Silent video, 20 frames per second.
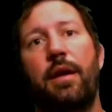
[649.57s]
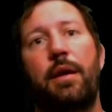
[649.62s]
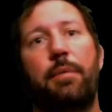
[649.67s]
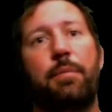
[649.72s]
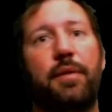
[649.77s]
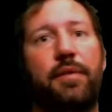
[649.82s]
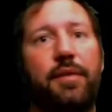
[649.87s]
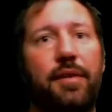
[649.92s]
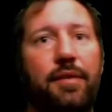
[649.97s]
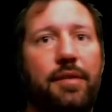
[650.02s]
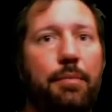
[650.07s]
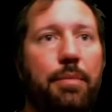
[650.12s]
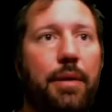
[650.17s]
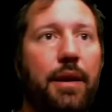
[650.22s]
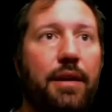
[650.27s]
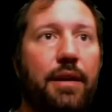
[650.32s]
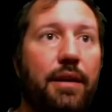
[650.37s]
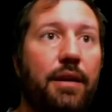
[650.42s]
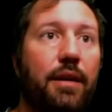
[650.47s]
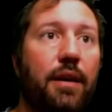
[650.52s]

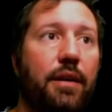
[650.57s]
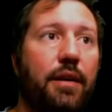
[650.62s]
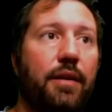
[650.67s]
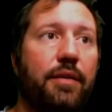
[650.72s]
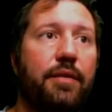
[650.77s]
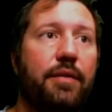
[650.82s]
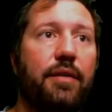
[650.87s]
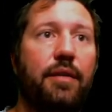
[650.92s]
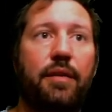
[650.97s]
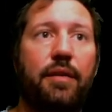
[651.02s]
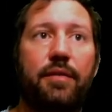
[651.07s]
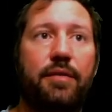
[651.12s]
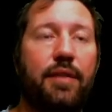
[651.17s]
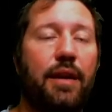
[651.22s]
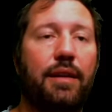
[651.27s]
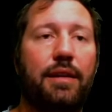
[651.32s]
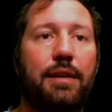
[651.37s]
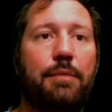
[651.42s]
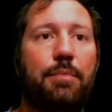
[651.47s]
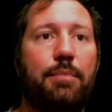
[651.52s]
participating on a
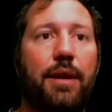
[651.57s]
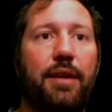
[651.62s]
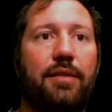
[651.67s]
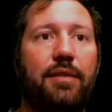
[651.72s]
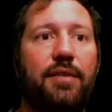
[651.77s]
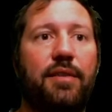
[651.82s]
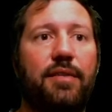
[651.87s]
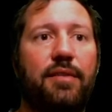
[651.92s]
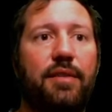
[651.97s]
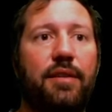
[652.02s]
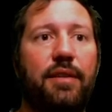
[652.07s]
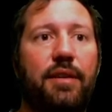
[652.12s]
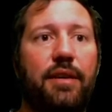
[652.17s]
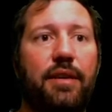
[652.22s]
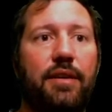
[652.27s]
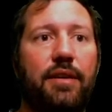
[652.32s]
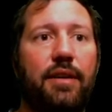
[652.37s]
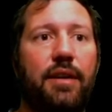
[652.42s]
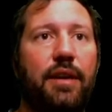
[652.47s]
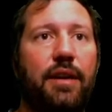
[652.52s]
daily basis in
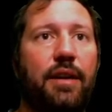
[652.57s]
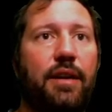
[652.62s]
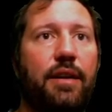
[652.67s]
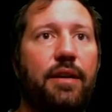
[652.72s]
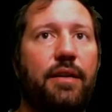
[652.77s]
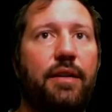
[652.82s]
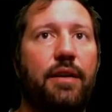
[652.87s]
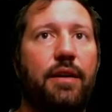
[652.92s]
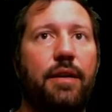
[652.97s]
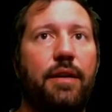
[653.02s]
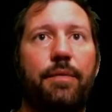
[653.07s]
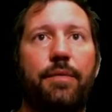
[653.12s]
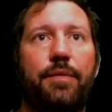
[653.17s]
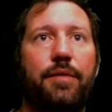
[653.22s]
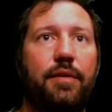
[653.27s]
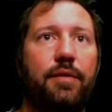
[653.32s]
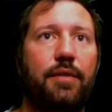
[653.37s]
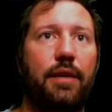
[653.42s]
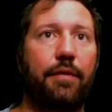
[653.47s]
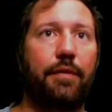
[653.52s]
there, and uh,
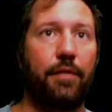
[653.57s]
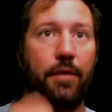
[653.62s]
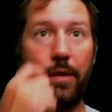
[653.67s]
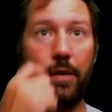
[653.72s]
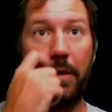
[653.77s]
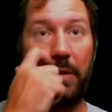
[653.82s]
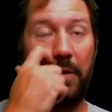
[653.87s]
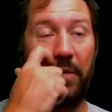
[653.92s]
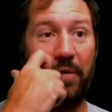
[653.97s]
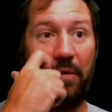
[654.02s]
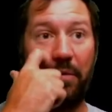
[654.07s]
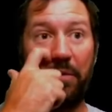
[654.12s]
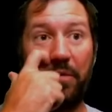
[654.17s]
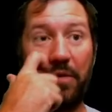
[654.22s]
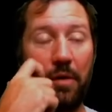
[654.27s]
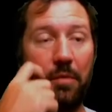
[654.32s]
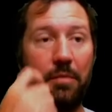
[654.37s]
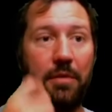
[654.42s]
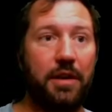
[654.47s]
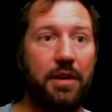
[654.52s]
just I've learned from
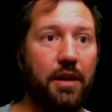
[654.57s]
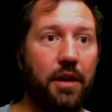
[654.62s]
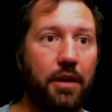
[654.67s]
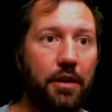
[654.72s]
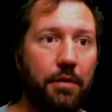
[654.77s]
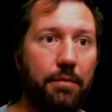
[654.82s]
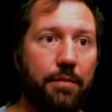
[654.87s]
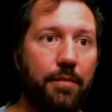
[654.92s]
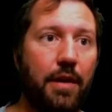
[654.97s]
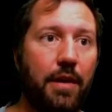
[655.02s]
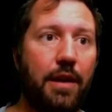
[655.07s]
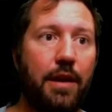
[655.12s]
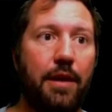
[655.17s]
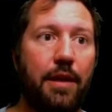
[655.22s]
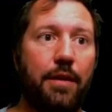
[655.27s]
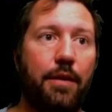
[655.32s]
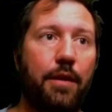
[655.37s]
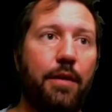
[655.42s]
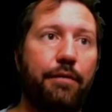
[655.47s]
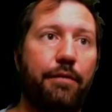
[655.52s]
so many other
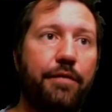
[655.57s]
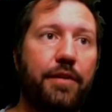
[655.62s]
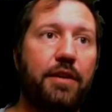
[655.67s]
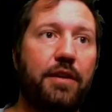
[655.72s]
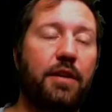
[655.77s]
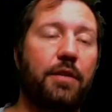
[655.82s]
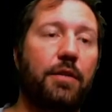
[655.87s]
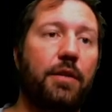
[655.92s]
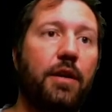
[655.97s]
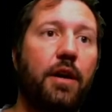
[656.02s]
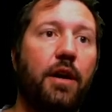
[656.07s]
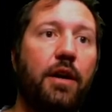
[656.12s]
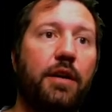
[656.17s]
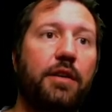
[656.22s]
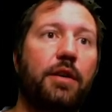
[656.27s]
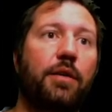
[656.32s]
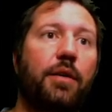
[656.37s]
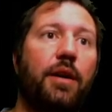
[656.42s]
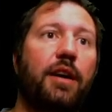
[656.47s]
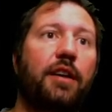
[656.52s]
uh, video and
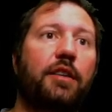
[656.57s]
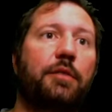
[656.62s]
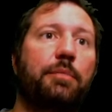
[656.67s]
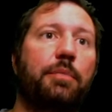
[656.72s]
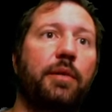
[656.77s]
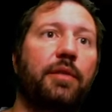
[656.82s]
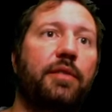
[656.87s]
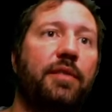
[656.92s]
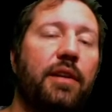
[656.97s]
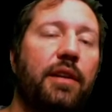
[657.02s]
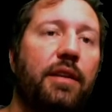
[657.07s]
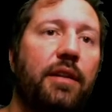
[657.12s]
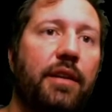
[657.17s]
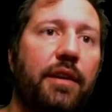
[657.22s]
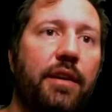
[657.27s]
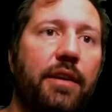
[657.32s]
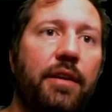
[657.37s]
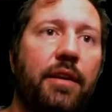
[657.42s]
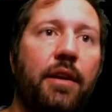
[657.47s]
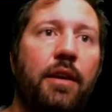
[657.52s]
audio experts in
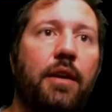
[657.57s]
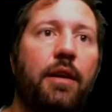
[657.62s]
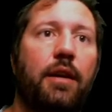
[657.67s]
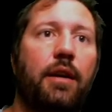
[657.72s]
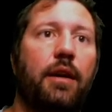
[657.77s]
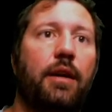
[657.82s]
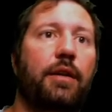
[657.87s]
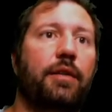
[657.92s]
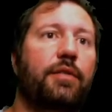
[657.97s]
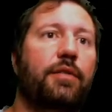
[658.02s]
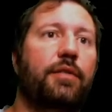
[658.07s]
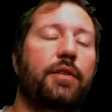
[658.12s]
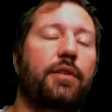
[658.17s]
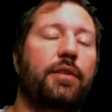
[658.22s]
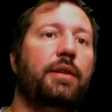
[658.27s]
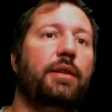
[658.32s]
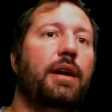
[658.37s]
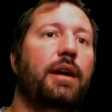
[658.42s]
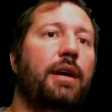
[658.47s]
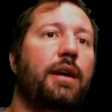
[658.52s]
there and so,
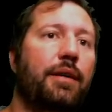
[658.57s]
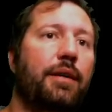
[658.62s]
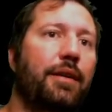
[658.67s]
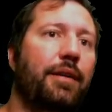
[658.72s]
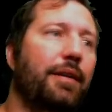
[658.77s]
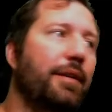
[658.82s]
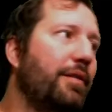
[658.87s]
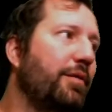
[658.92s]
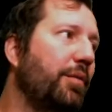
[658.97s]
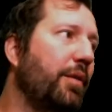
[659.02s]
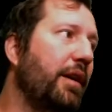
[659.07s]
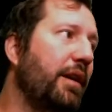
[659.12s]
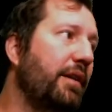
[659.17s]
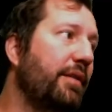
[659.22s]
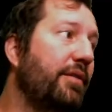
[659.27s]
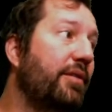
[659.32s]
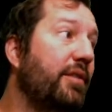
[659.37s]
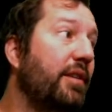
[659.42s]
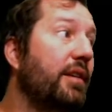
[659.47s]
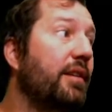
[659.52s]
yeah, that's why
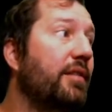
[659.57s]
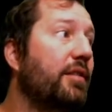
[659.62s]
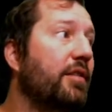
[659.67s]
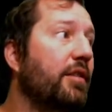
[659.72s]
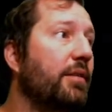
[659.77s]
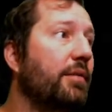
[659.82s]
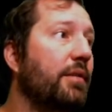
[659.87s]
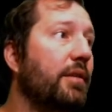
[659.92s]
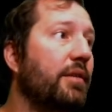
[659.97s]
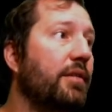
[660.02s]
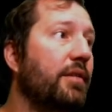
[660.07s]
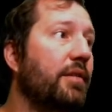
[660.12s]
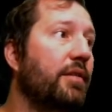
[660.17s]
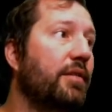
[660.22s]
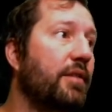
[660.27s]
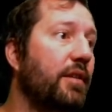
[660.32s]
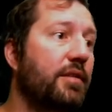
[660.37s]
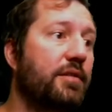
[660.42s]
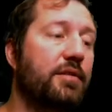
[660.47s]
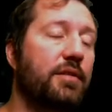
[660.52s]
you've seen so uh,
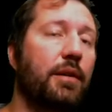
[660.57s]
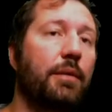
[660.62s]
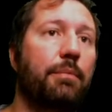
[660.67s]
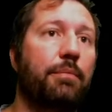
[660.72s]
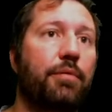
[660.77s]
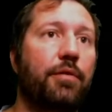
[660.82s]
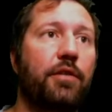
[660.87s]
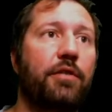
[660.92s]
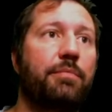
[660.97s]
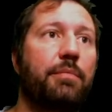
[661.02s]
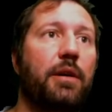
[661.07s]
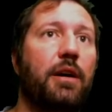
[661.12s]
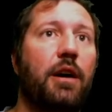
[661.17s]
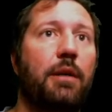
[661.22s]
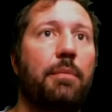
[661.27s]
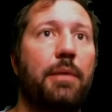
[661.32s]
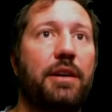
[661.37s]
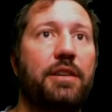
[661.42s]
such improvement on my